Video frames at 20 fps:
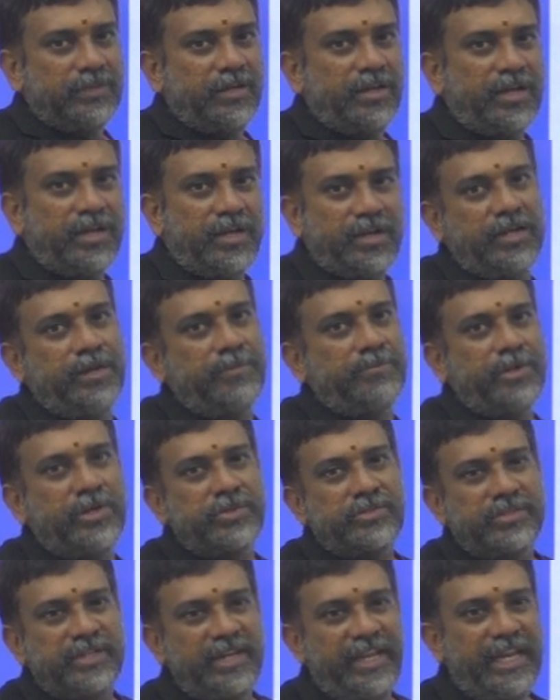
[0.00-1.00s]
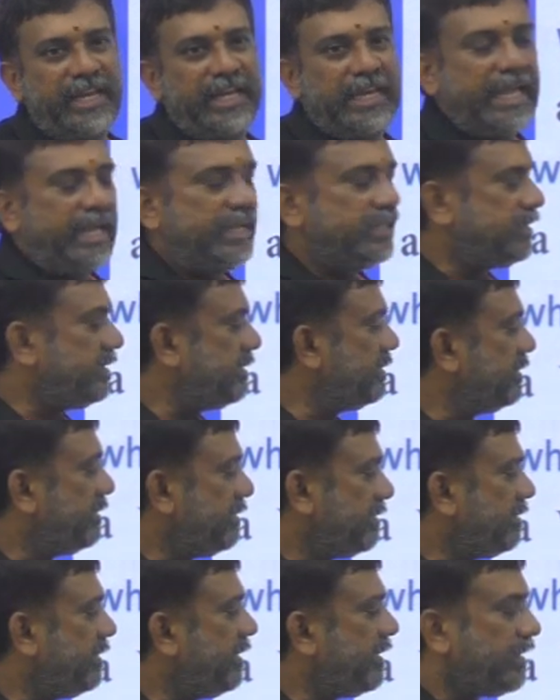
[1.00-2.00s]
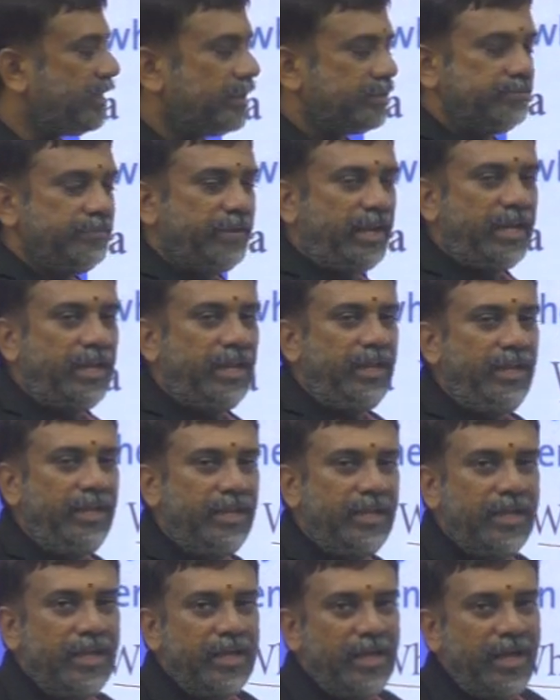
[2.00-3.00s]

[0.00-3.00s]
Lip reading: about knee length. There are many